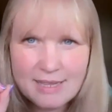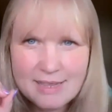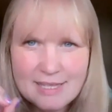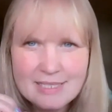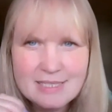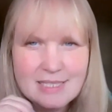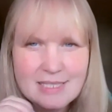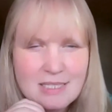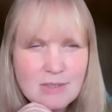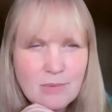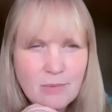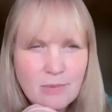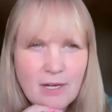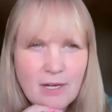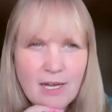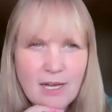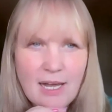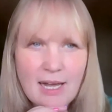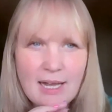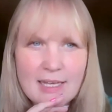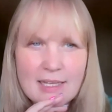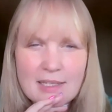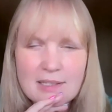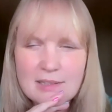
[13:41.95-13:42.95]
This is what
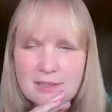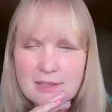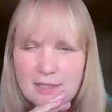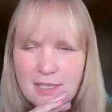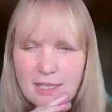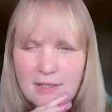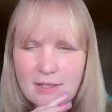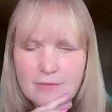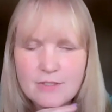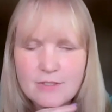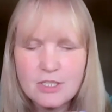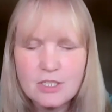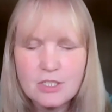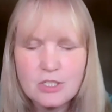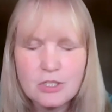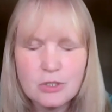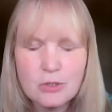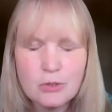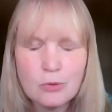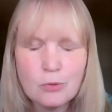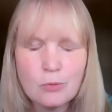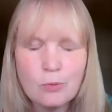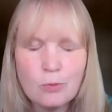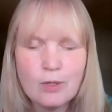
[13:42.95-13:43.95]
I love to
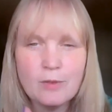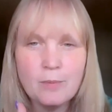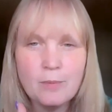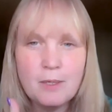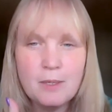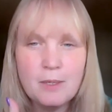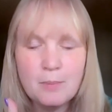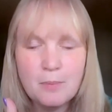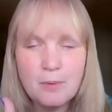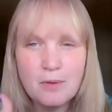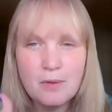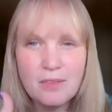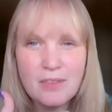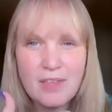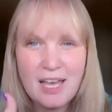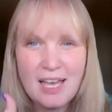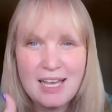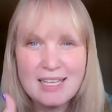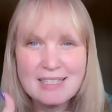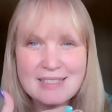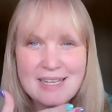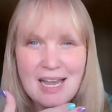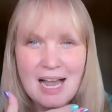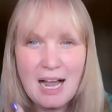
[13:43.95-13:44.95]
do with people
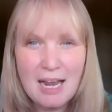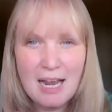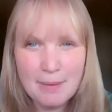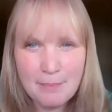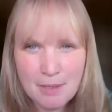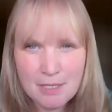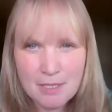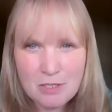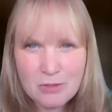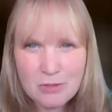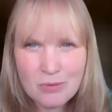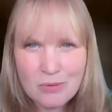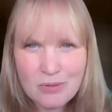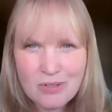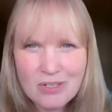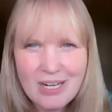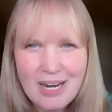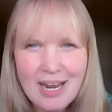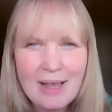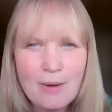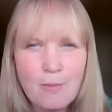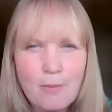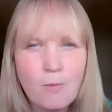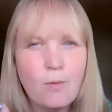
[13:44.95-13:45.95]
that I mentor.
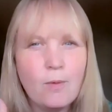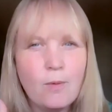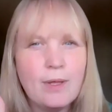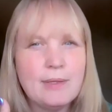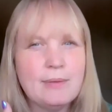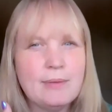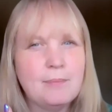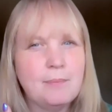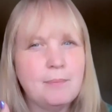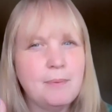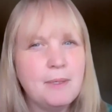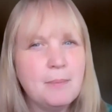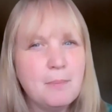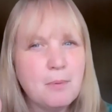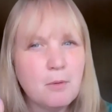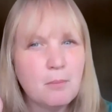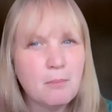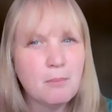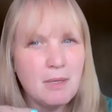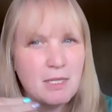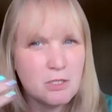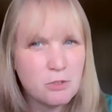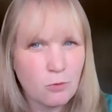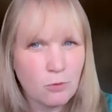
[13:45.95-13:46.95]
And when people
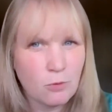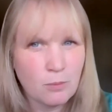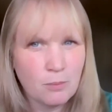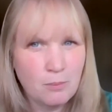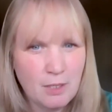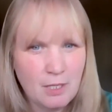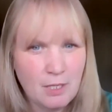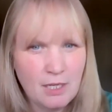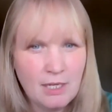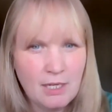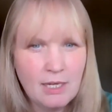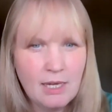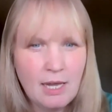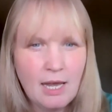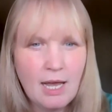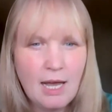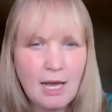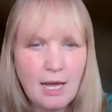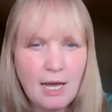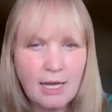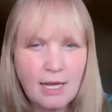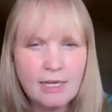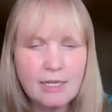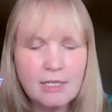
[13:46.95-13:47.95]
mentor me,
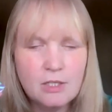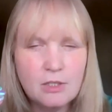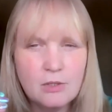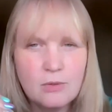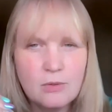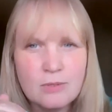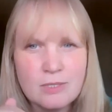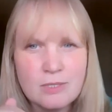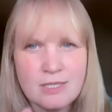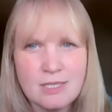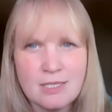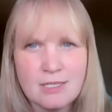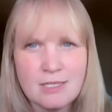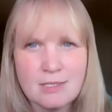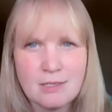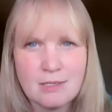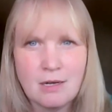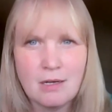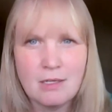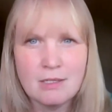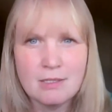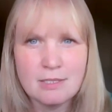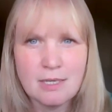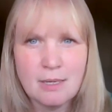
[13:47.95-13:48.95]
I use this
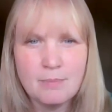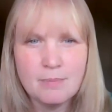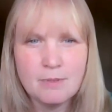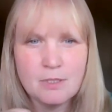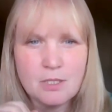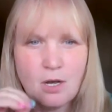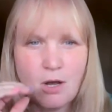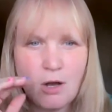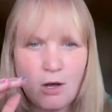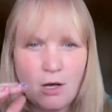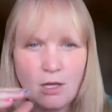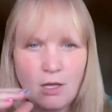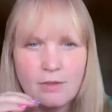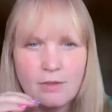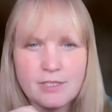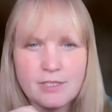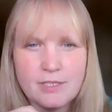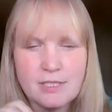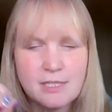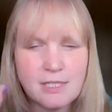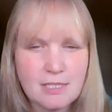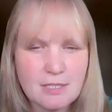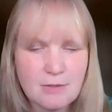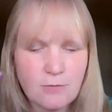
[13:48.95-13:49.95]
concept,
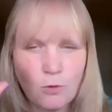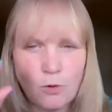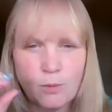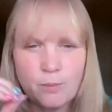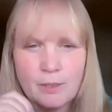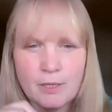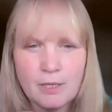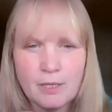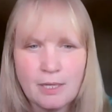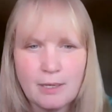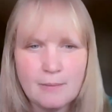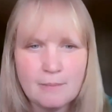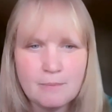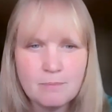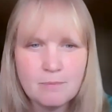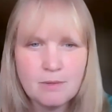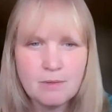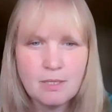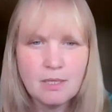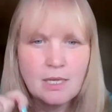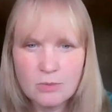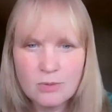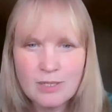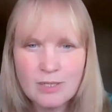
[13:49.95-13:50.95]
this formula.
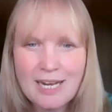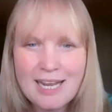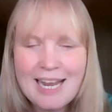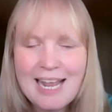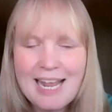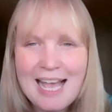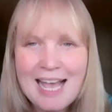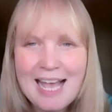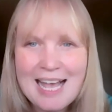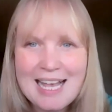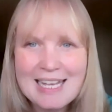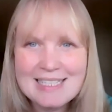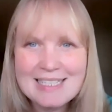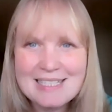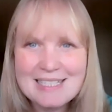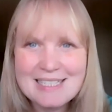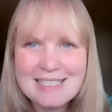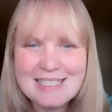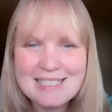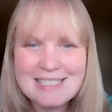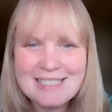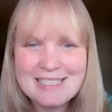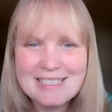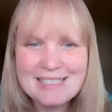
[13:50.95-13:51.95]
Here's what I asked.
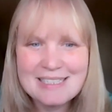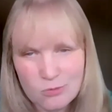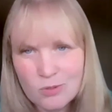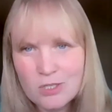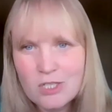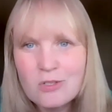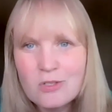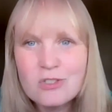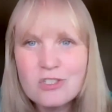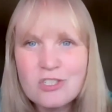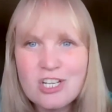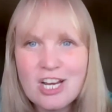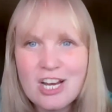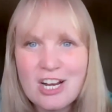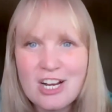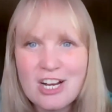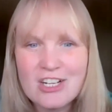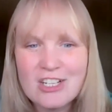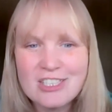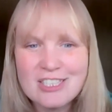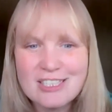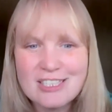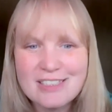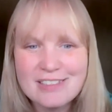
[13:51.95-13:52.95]
Here's what you
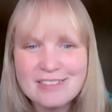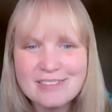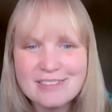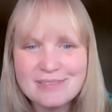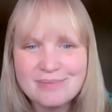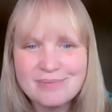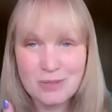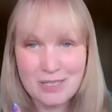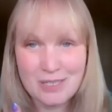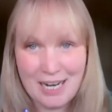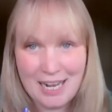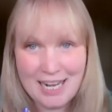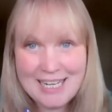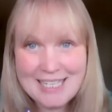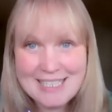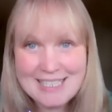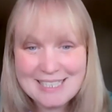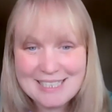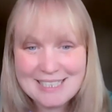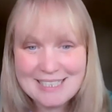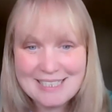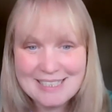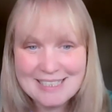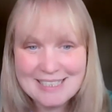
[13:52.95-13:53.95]
shared. Here's what I
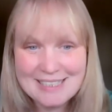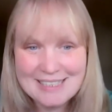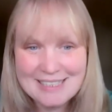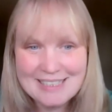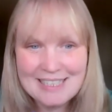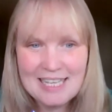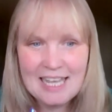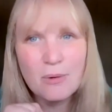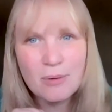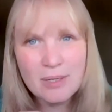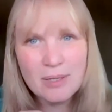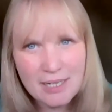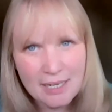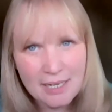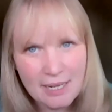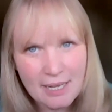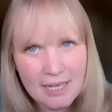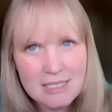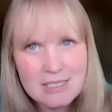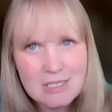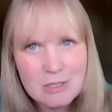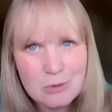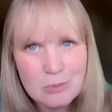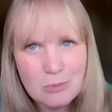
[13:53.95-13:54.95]
did. Now can I
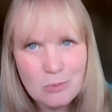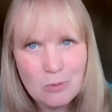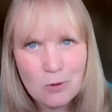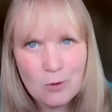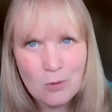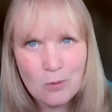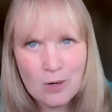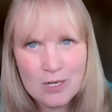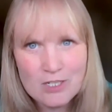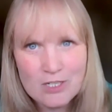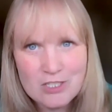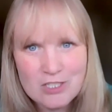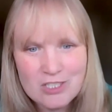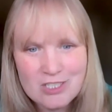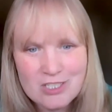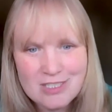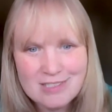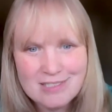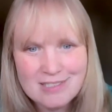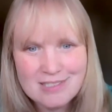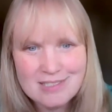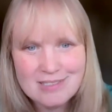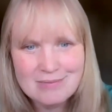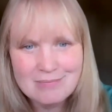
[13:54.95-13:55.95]
ask you more
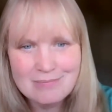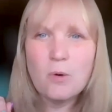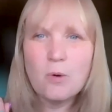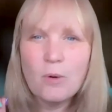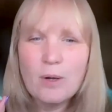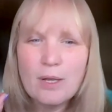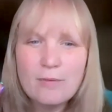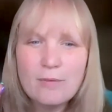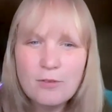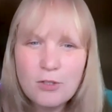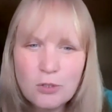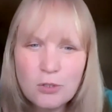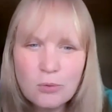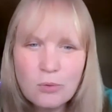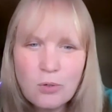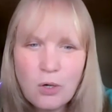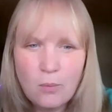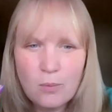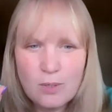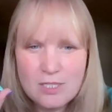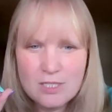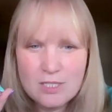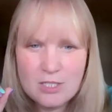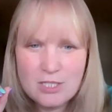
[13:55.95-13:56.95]
questions? So if you
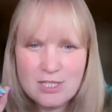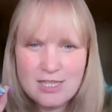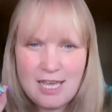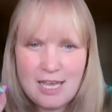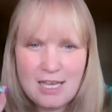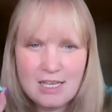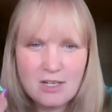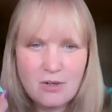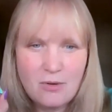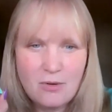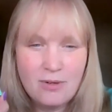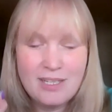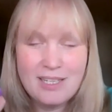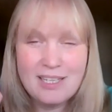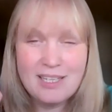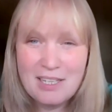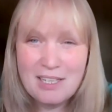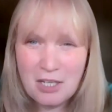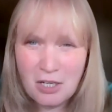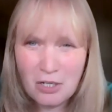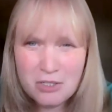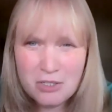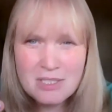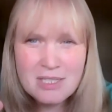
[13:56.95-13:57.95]
go into that going,
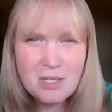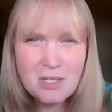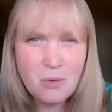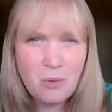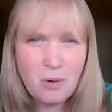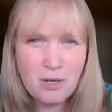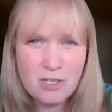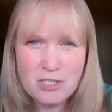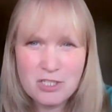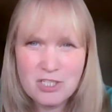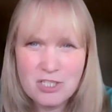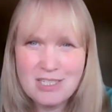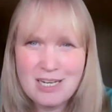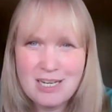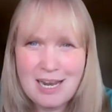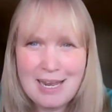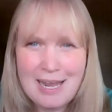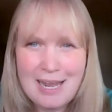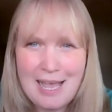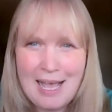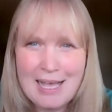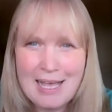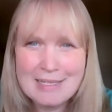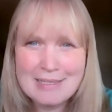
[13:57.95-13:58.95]
here's the question
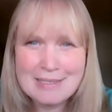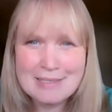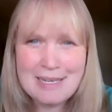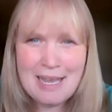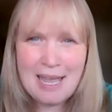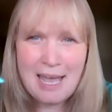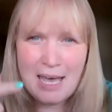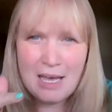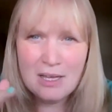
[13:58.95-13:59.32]
I asked.